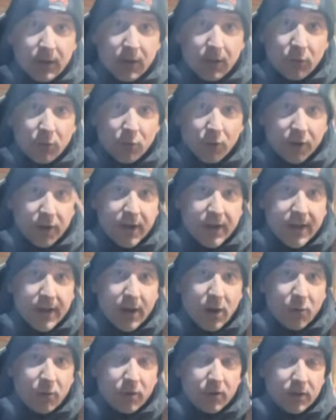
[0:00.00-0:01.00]
we're gonna get
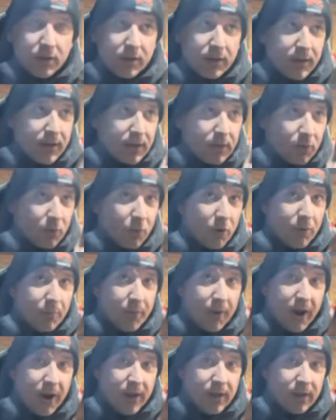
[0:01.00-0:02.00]
out in the wood
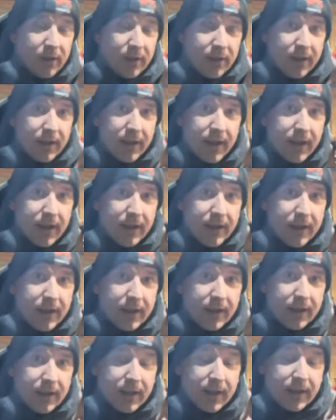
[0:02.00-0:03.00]
pile
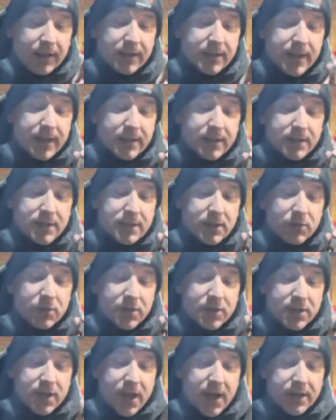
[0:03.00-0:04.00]
and take this
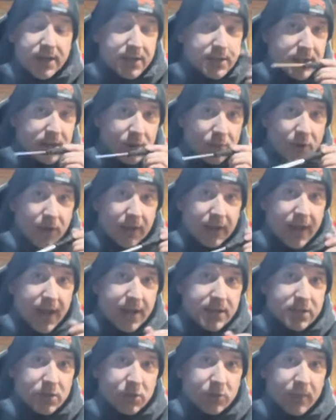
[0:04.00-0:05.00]
outside because I don't want to
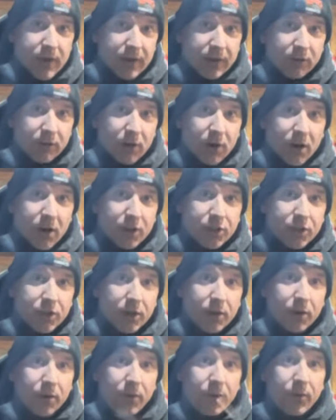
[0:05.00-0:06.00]
gas out my garage.
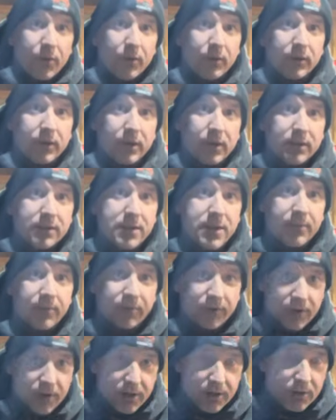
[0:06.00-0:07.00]
Little tip
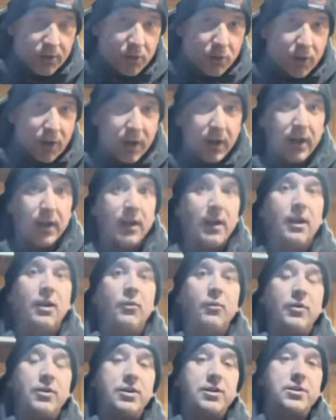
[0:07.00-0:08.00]
for you though,
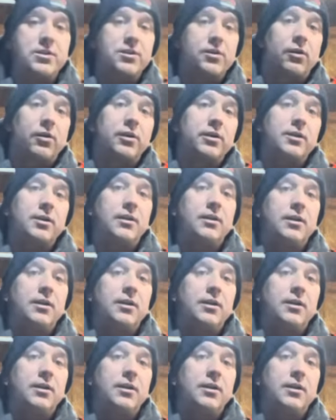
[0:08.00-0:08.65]
when you start,